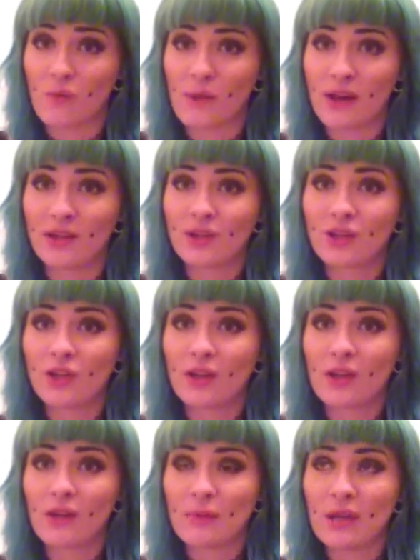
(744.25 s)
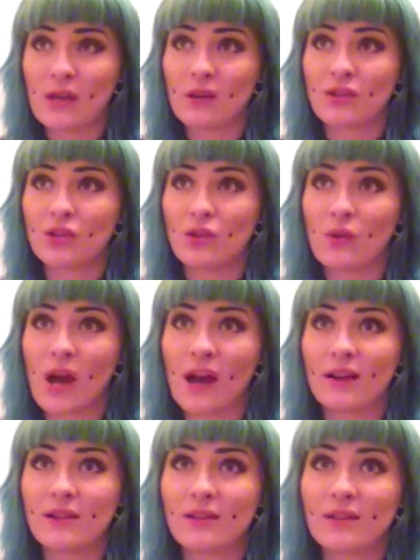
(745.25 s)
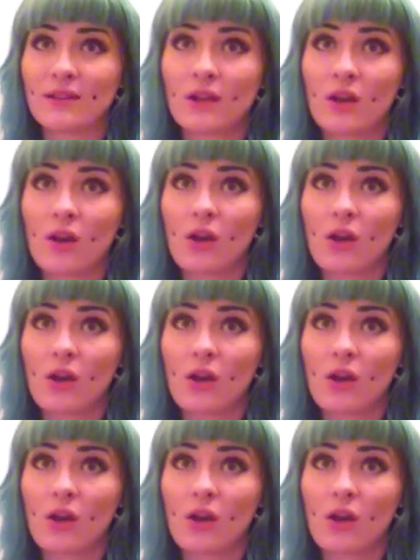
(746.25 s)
much because you guys